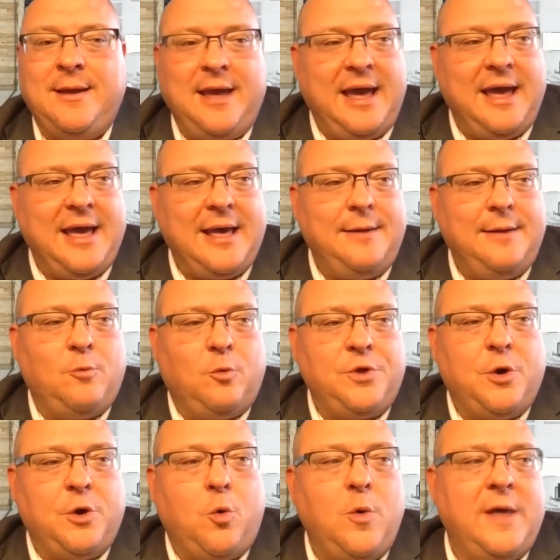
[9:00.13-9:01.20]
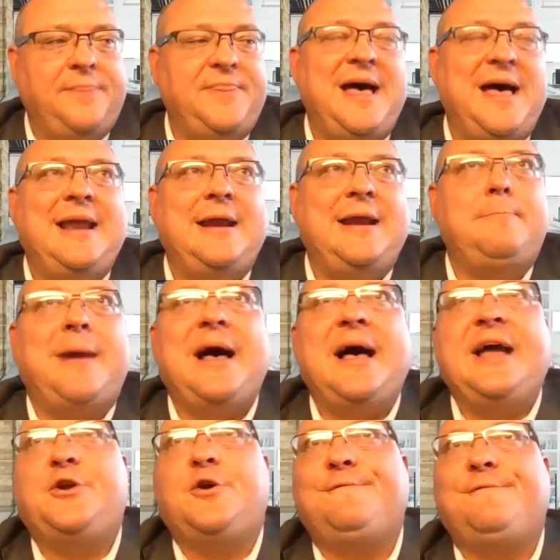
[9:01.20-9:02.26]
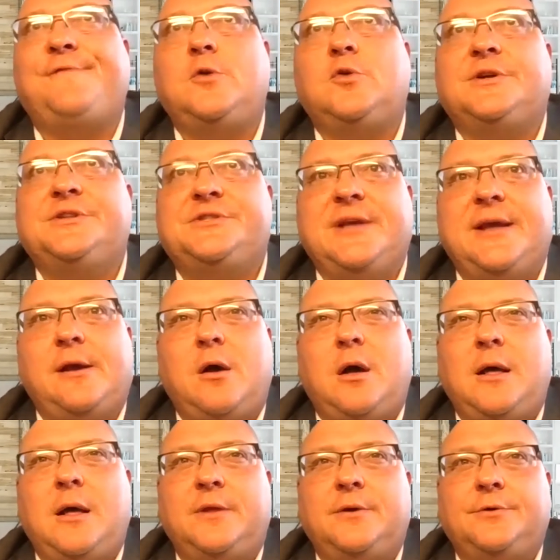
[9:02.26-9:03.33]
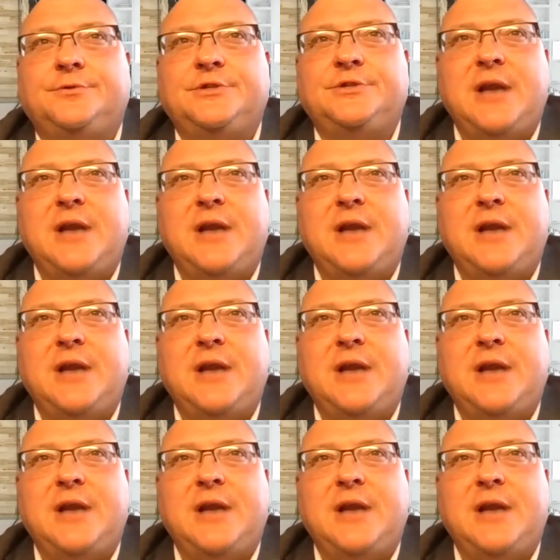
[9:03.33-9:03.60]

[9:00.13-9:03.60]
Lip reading: And with that in mind, you're focusing on those